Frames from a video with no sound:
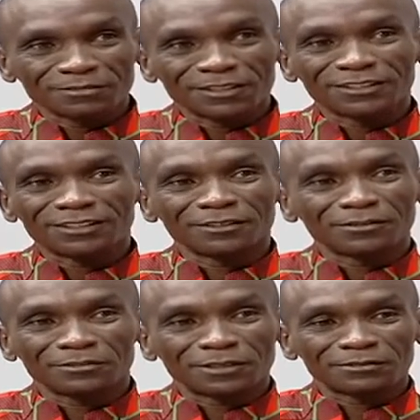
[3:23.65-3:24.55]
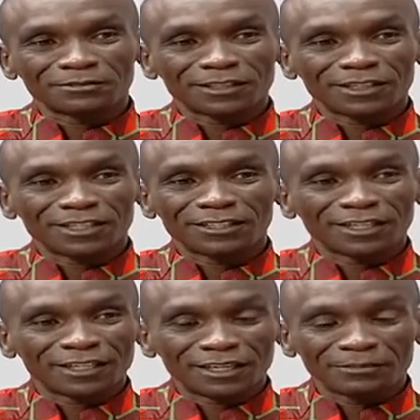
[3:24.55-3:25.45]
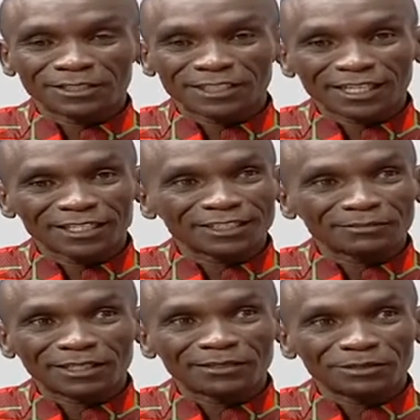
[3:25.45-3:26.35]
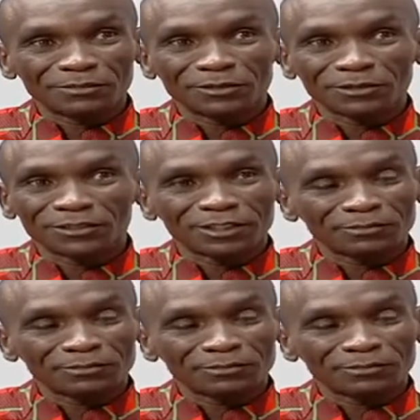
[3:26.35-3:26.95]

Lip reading: But I'm encouraging many people,